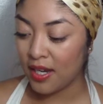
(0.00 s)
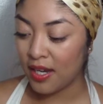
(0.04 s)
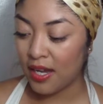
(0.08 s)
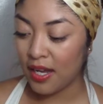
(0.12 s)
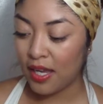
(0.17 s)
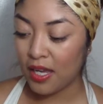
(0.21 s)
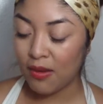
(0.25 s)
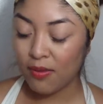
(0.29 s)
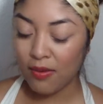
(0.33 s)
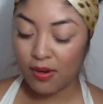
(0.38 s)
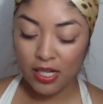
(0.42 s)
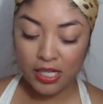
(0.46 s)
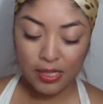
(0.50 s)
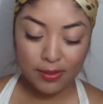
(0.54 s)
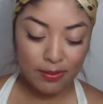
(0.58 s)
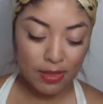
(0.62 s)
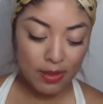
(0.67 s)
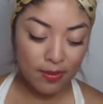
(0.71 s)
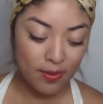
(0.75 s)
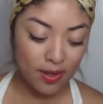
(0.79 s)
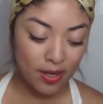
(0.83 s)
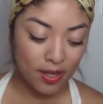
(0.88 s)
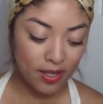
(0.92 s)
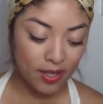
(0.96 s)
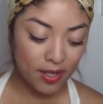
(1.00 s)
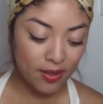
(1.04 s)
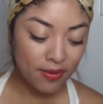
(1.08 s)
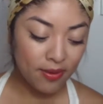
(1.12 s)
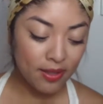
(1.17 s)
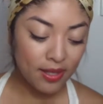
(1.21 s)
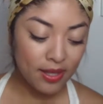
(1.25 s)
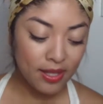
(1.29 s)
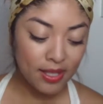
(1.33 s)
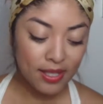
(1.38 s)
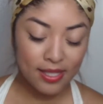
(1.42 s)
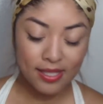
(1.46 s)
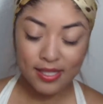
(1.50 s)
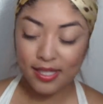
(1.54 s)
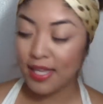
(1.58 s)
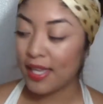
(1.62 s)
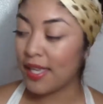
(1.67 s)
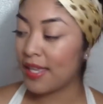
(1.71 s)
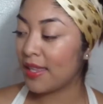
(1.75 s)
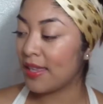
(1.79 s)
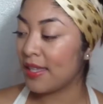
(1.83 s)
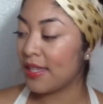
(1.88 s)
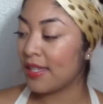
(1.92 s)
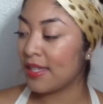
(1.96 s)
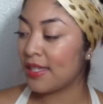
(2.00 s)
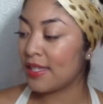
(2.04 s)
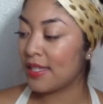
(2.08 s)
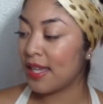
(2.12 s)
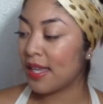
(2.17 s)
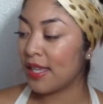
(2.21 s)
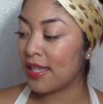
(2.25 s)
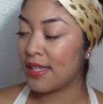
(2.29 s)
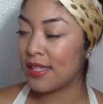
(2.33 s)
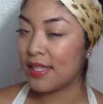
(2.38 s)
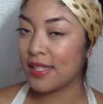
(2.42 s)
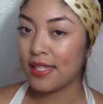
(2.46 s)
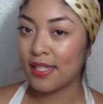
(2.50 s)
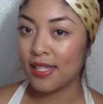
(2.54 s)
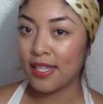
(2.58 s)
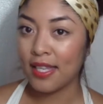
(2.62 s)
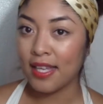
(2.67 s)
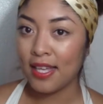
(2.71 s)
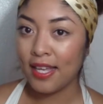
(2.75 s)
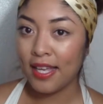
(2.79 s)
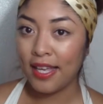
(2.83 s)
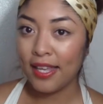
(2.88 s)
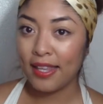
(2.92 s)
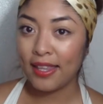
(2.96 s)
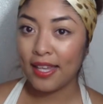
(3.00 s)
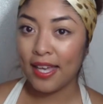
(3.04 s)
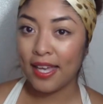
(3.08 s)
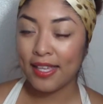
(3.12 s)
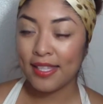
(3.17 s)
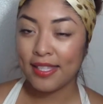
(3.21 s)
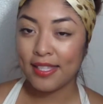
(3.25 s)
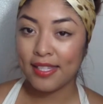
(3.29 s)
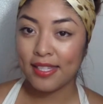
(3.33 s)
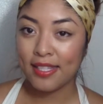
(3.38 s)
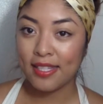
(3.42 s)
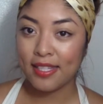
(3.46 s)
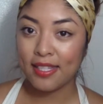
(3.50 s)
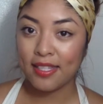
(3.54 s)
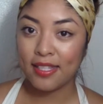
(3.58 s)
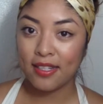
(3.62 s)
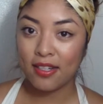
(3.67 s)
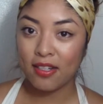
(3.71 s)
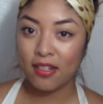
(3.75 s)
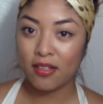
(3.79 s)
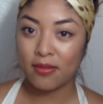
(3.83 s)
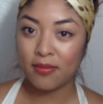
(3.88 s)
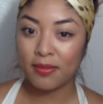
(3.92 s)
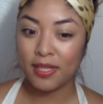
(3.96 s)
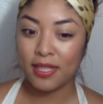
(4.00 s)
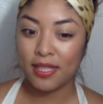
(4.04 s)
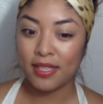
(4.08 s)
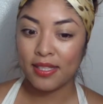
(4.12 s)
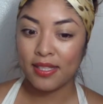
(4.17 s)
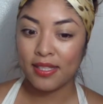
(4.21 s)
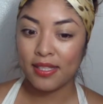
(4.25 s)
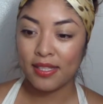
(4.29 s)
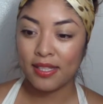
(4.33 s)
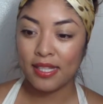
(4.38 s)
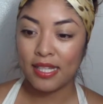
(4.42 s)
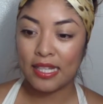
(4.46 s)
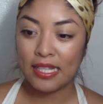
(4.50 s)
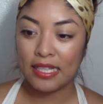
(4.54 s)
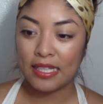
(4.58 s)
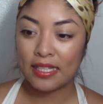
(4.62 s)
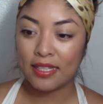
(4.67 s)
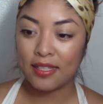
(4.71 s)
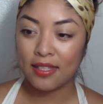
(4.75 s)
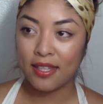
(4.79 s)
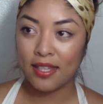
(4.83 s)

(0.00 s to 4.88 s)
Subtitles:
I washed my body with this, and the scent lasted on my skin.